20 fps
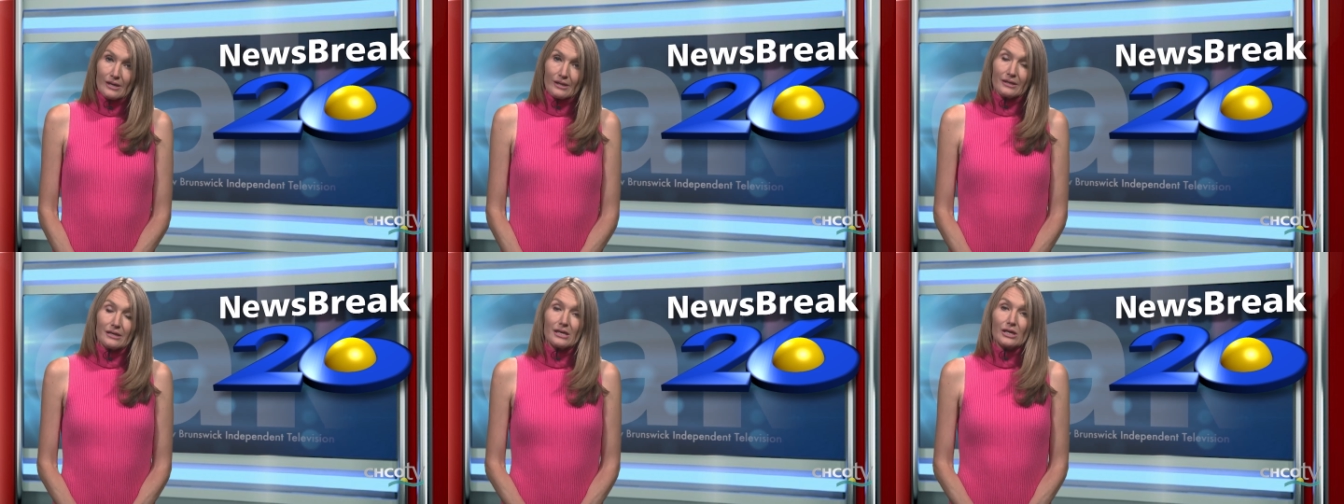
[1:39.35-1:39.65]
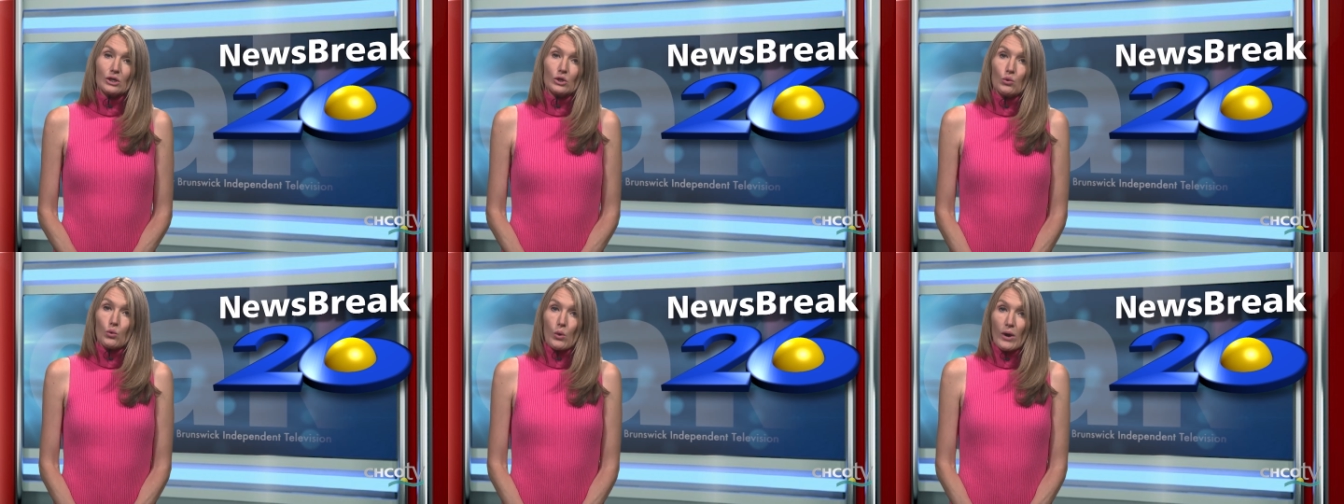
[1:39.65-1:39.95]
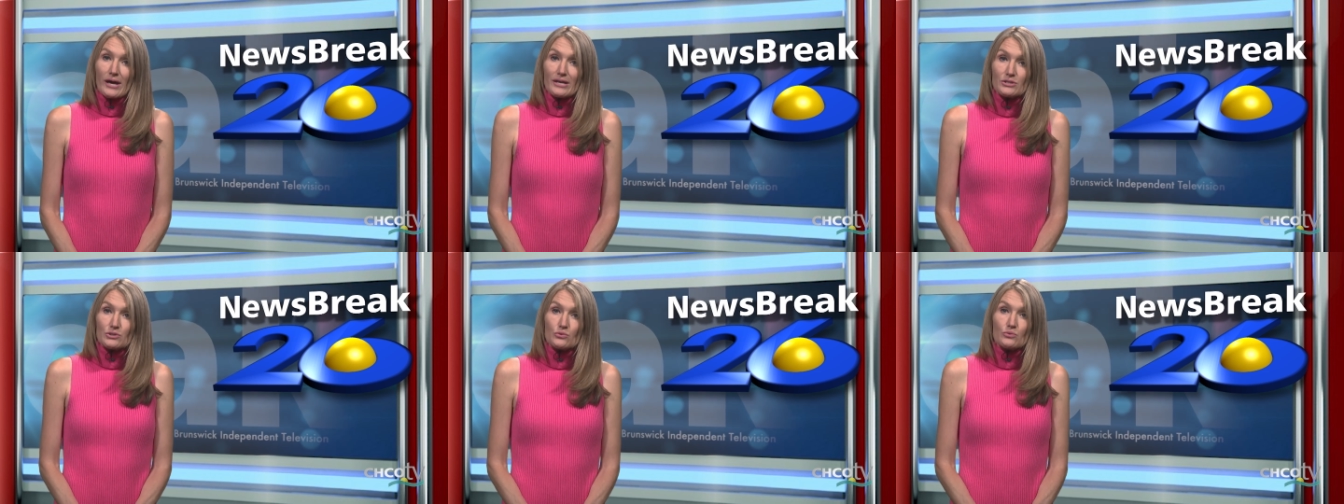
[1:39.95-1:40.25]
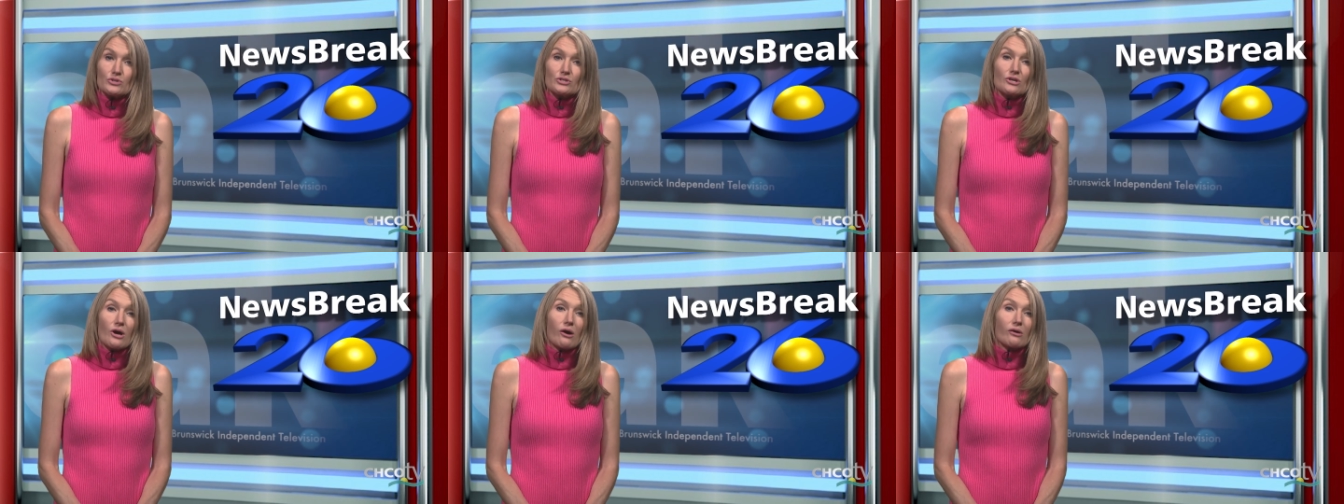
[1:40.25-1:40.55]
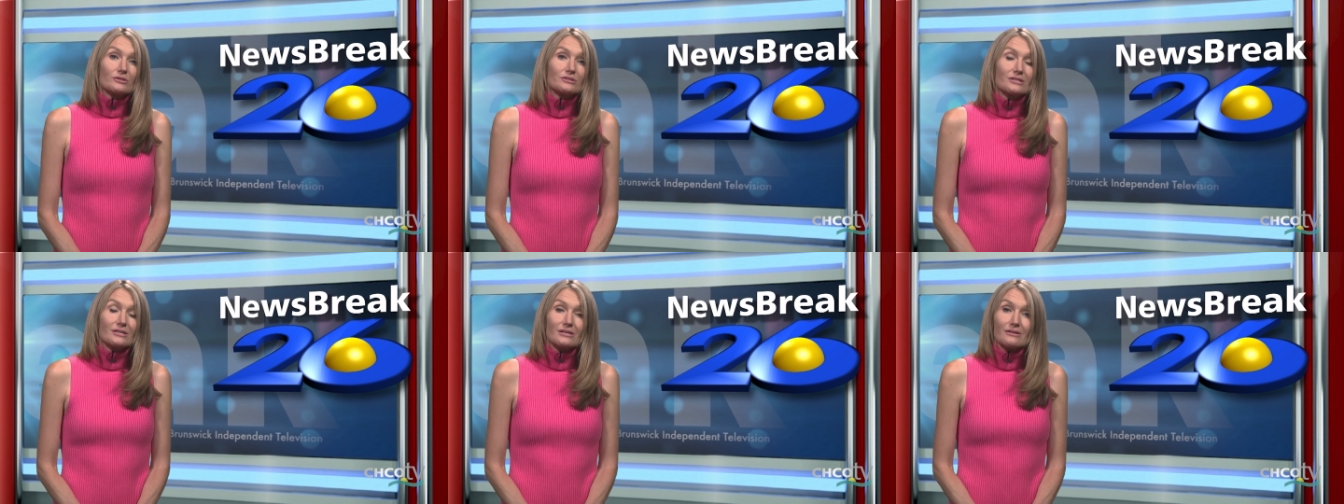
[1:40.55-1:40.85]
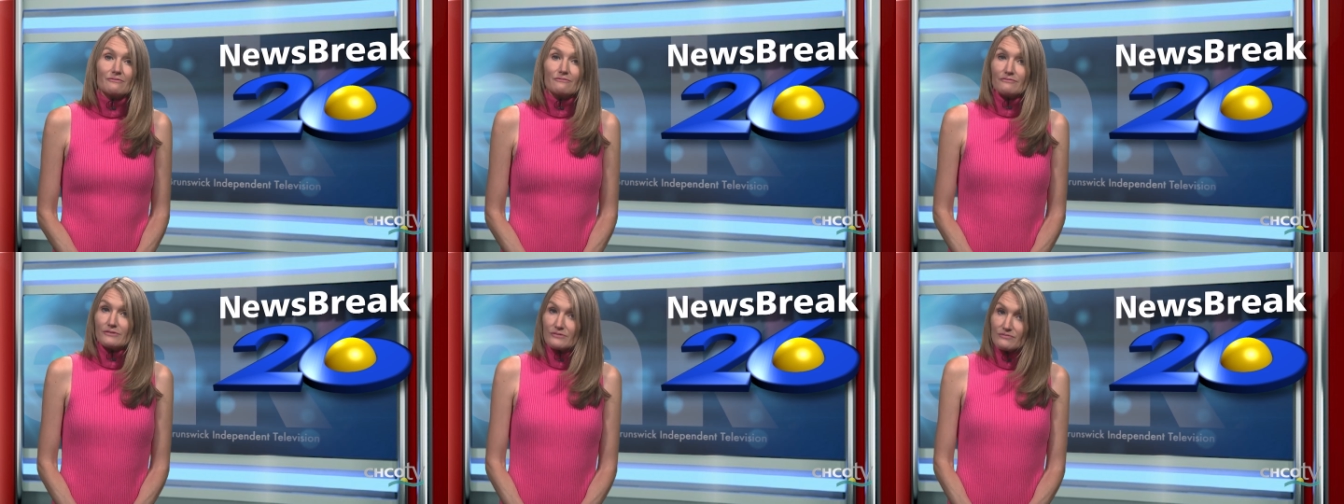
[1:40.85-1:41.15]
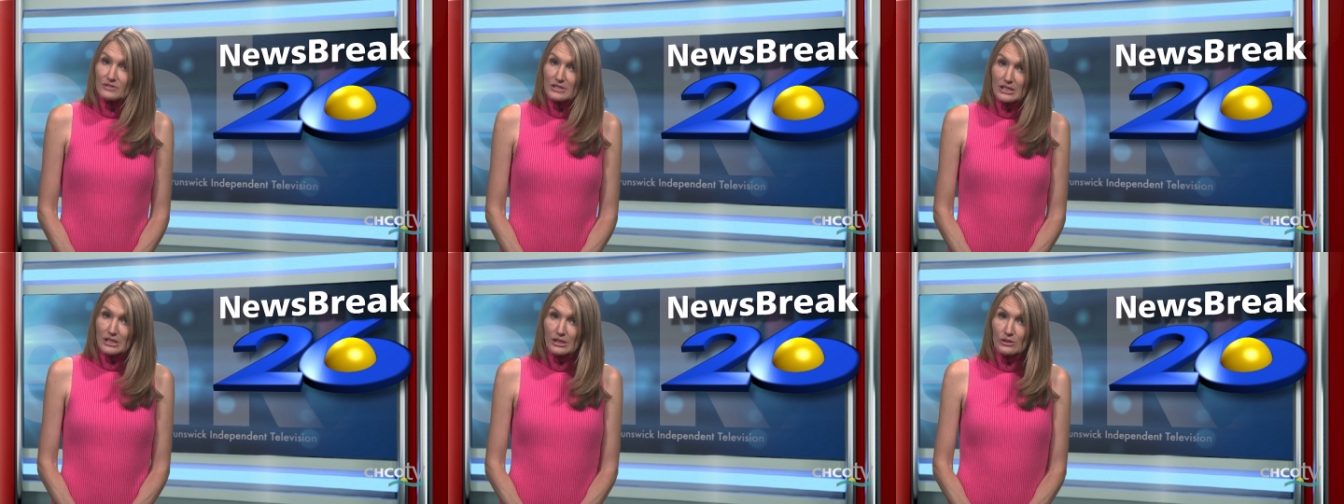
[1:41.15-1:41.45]
The inquest resulted in
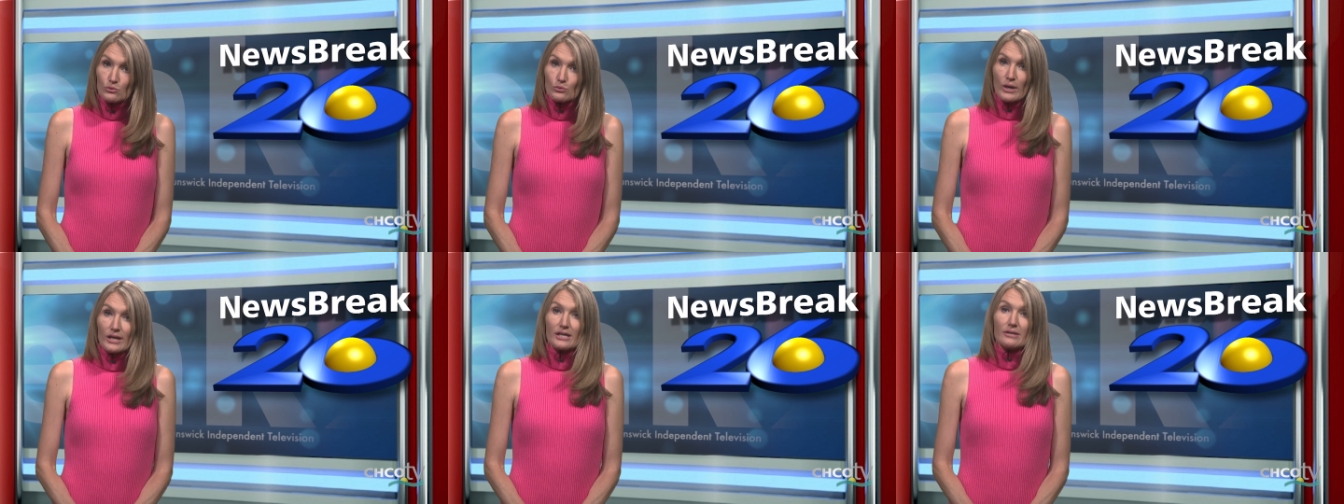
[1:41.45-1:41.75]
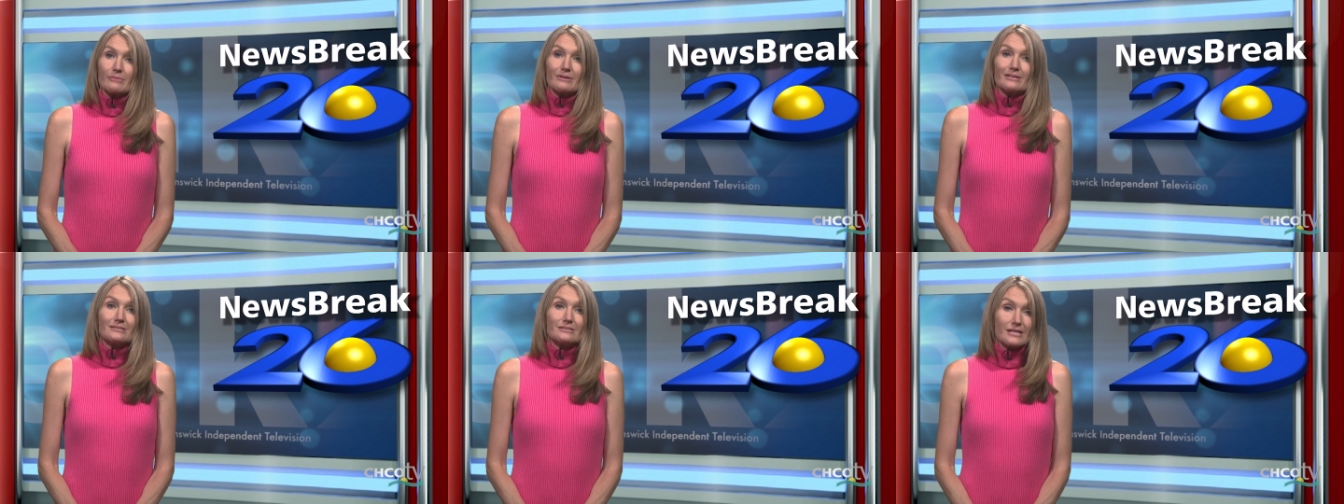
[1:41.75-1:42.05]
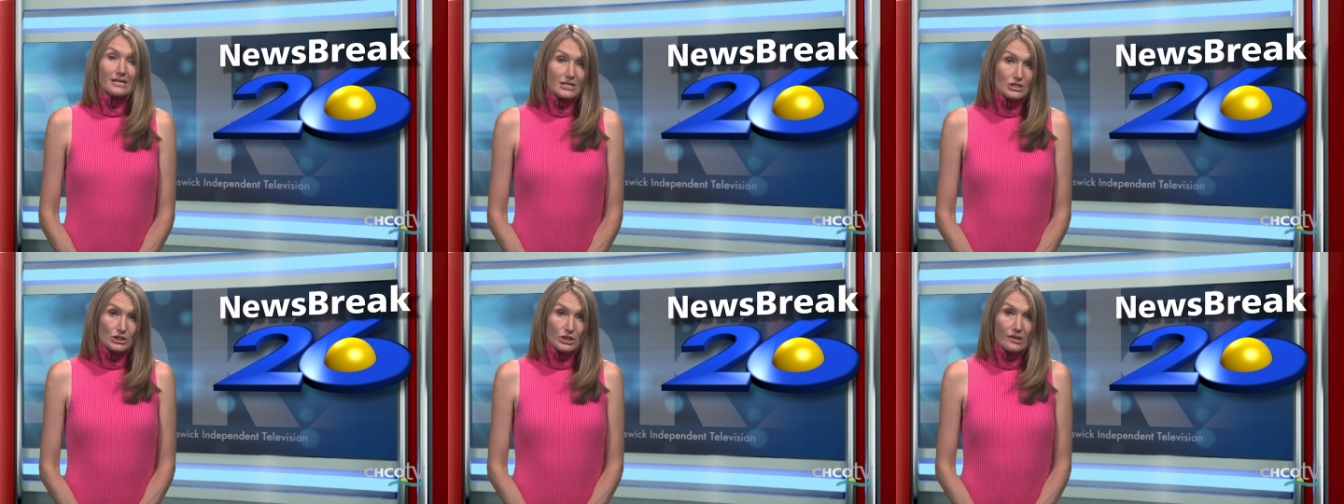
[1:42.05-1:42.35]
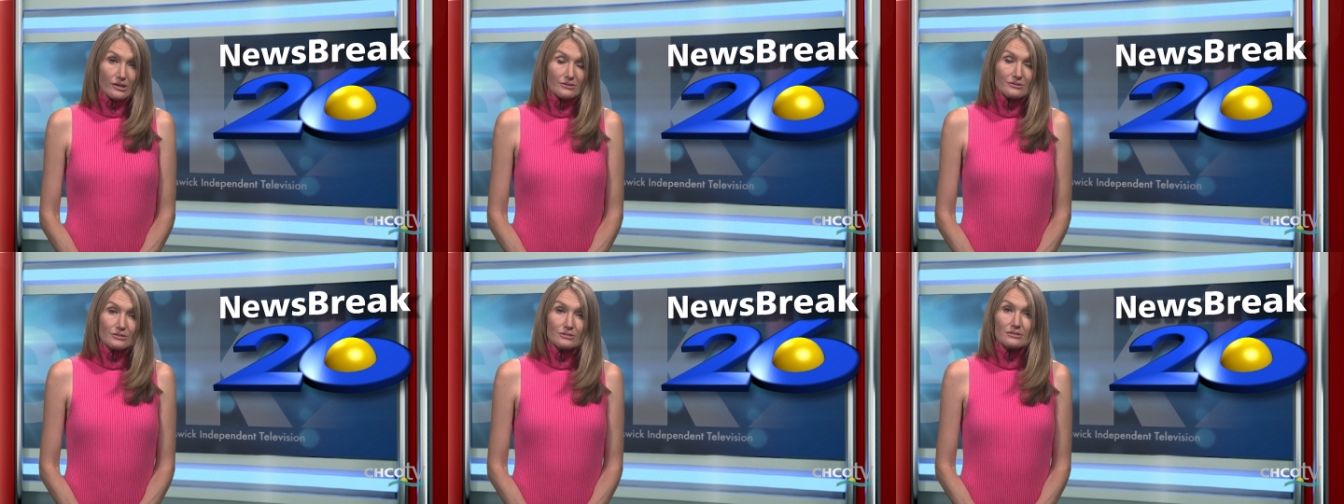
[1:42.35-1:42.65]
15 recommendations